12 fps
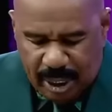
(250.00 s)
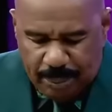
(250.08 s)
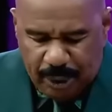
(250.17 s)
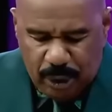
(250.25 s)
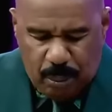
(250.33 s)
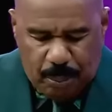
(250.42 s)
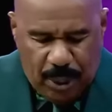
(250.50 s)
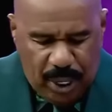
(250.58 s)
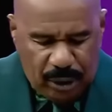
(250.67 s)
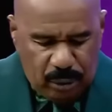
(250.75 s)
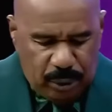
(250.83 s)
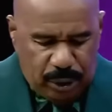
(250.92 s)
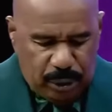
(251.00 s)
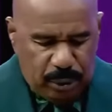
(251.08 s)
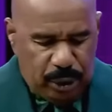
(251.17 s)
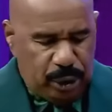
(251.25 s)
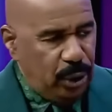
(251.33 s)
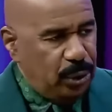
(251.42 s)
something your partner would do
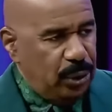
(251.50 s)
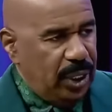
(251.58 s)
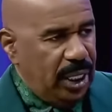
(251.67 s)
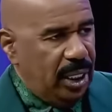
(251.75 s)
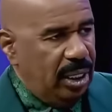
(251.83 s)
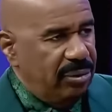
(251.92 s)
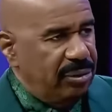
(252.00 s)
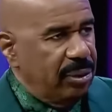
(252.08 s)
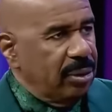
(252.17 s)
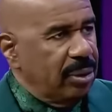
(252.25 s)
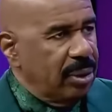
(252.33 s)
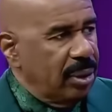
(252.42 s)
to show you they love you.